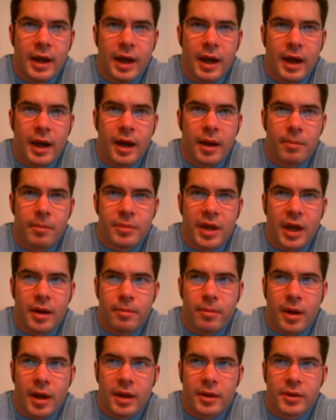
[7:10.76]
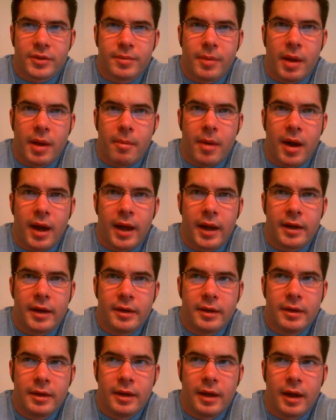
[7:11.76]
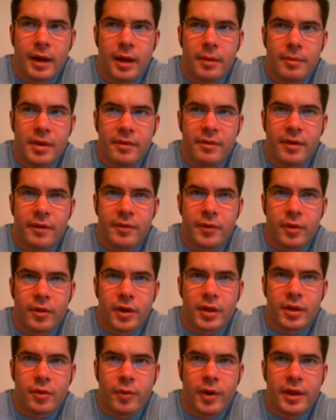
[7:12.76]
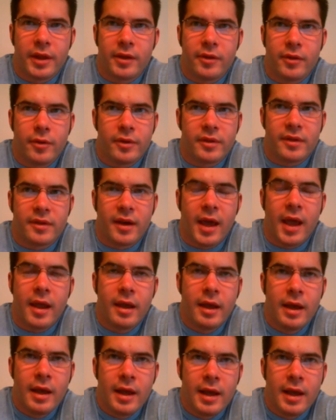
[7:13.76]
Kind of boggles my mind. Even if you look at the way they do it today,